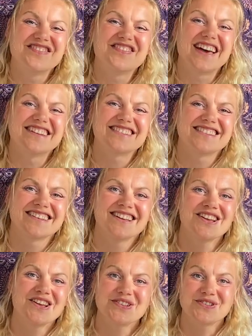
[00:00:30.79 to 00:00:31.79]
match
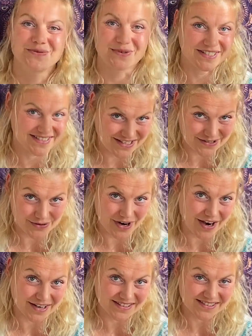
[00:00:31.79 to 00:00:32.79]
to what's in your
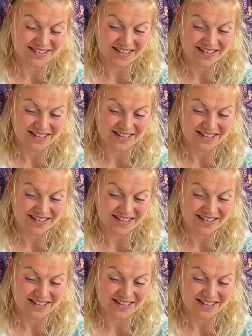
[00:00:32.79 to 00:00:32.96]
heart.